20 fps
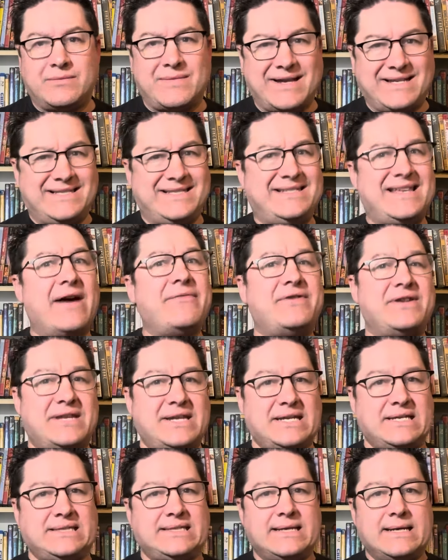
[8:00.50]
my
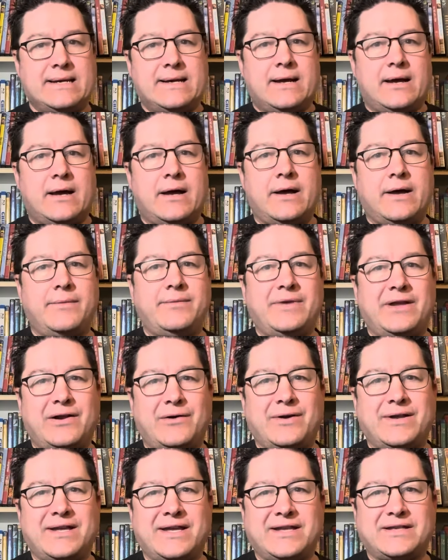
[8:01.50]
70s. You know,
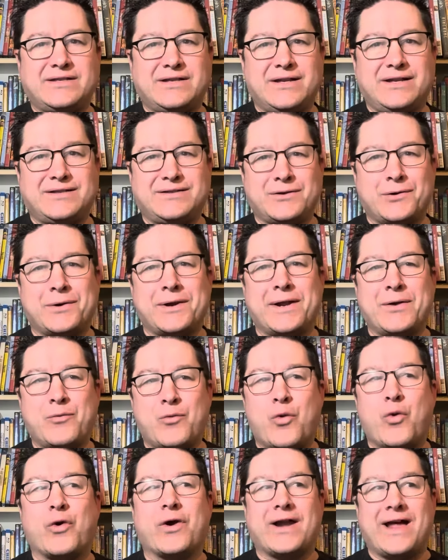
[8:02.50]
it's already
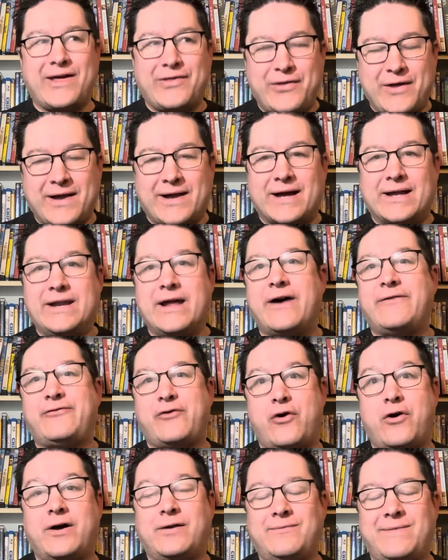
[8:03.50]
worn, I think, enough
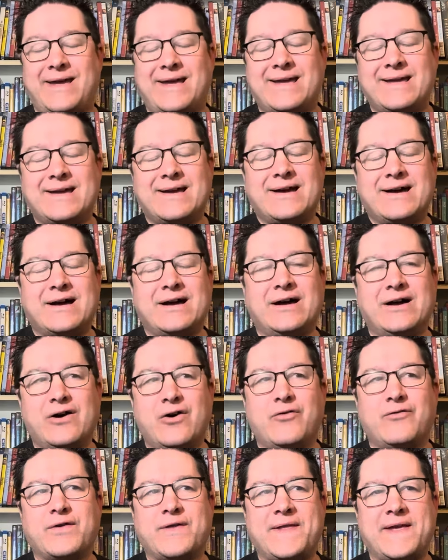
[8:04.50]
on me
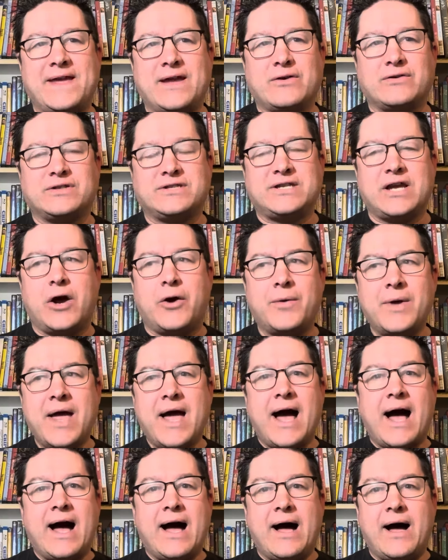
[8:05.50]
over the years. So
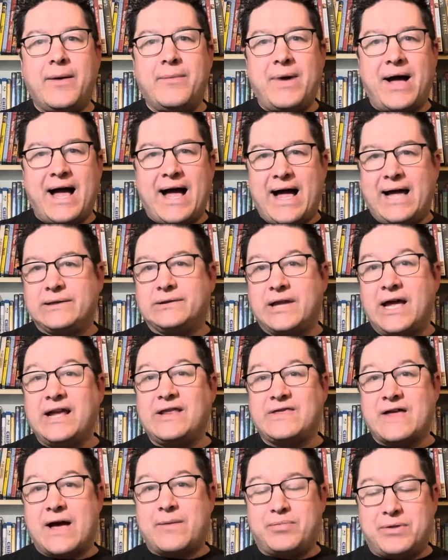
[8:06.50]
I
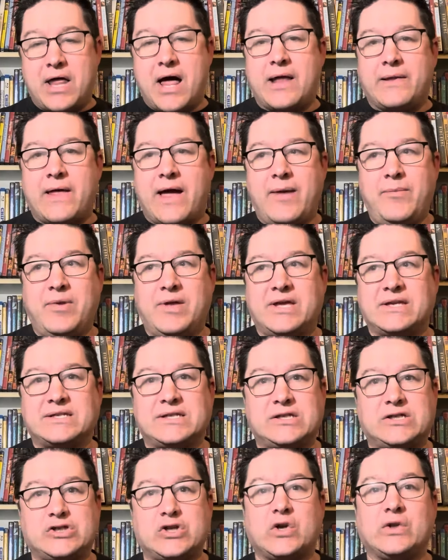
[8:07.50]
like that plot line because
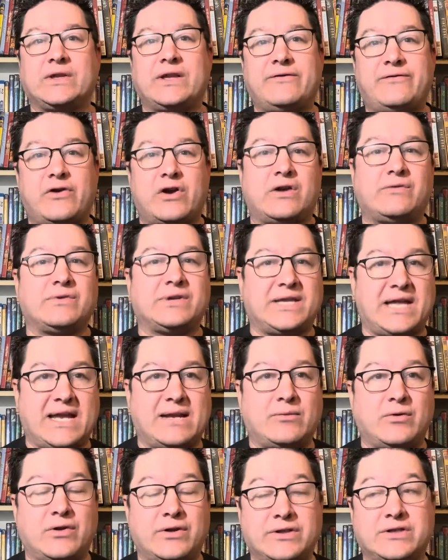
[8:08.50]
it's certainly very
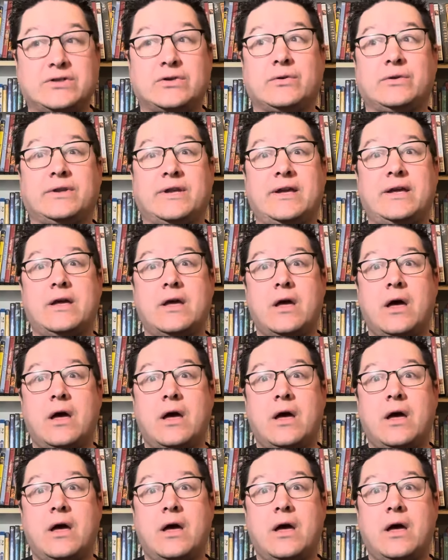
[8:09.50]
relatable, and certainly